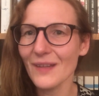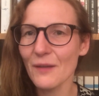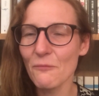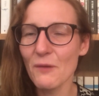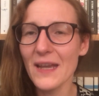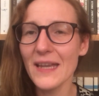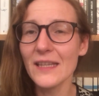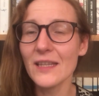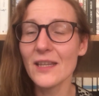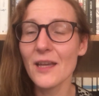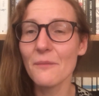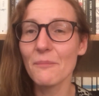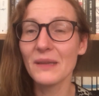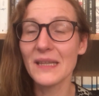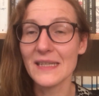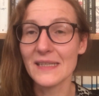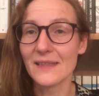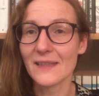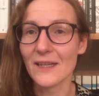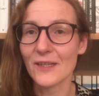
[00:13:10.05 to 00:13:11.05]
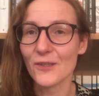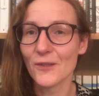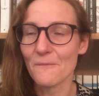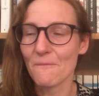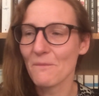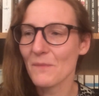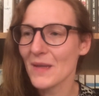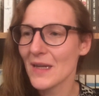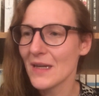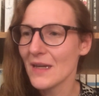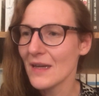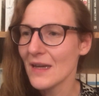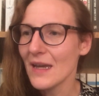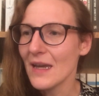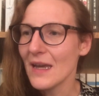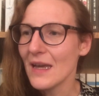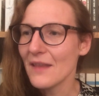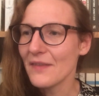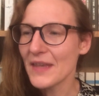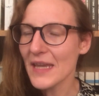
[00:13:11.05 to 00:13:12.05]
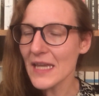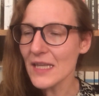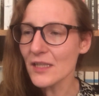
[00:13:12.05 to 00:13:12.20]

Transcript: We're in the police station. The